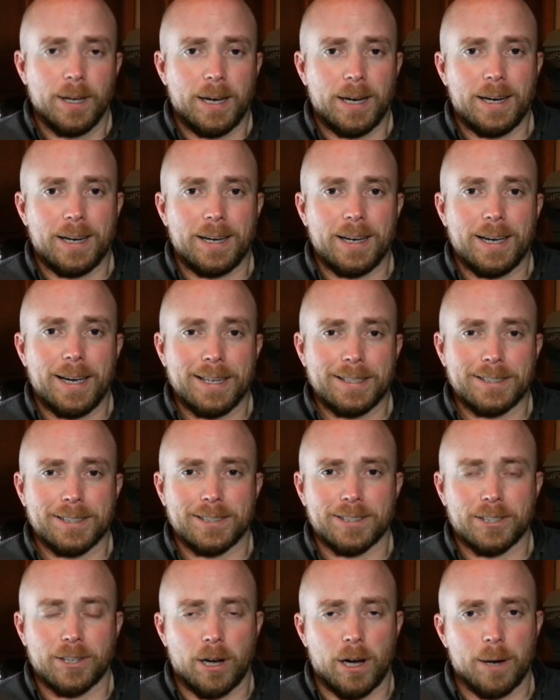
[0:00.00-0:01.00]
as
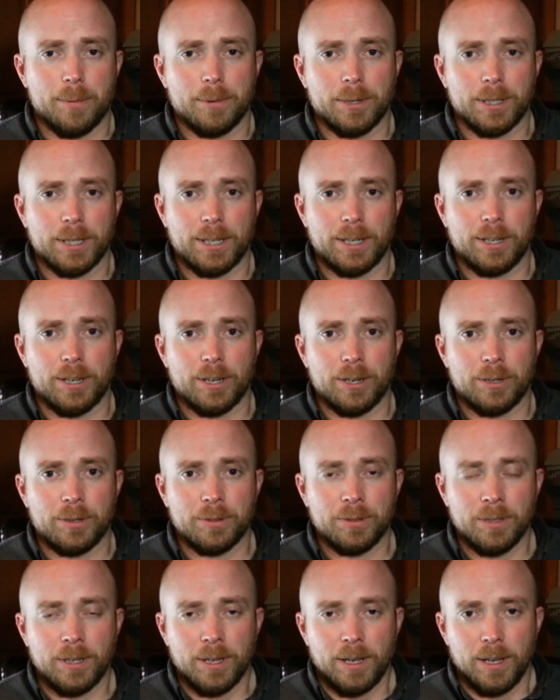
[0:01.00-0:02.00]
it's commonly
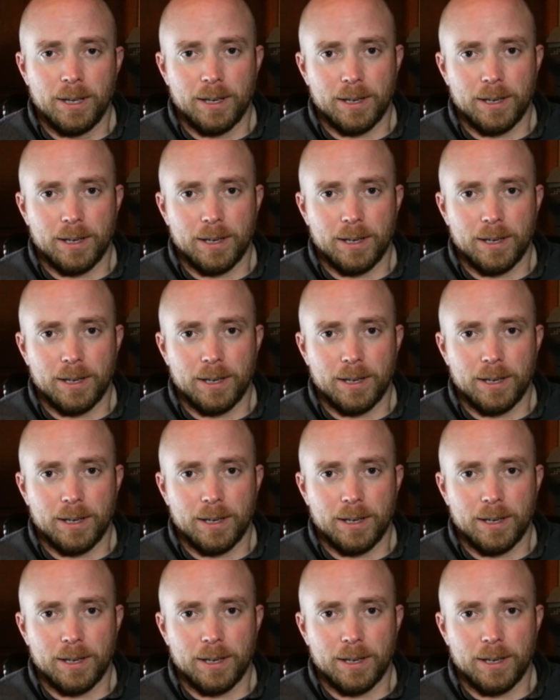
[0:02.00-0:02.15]
known.